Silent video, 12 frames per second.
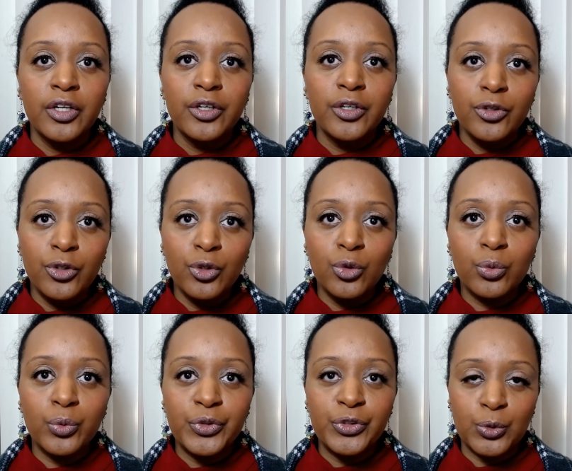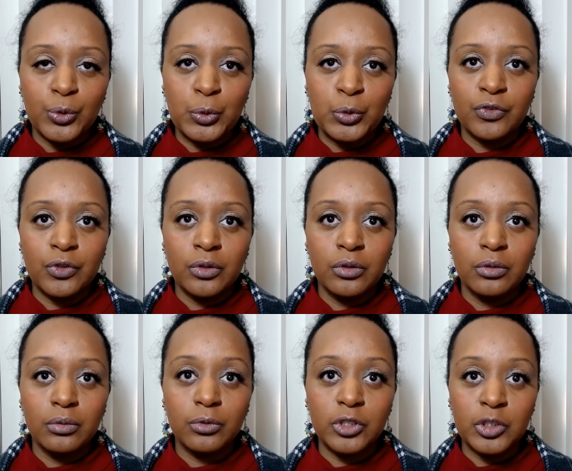new resourceful
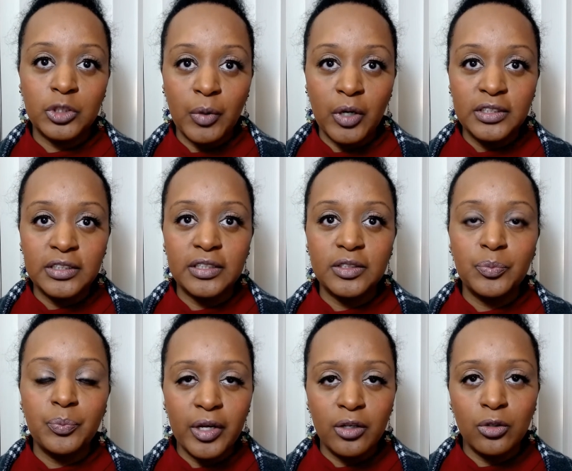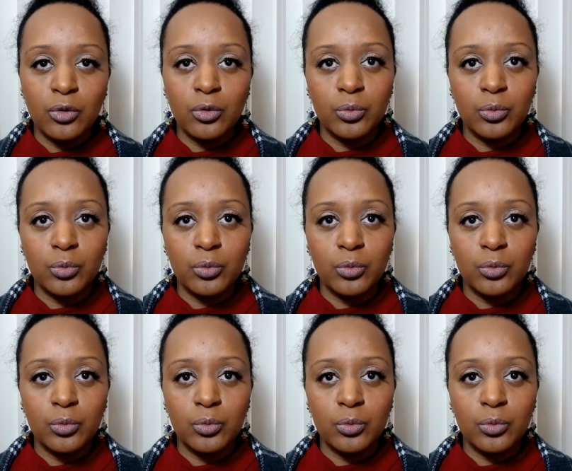responses, better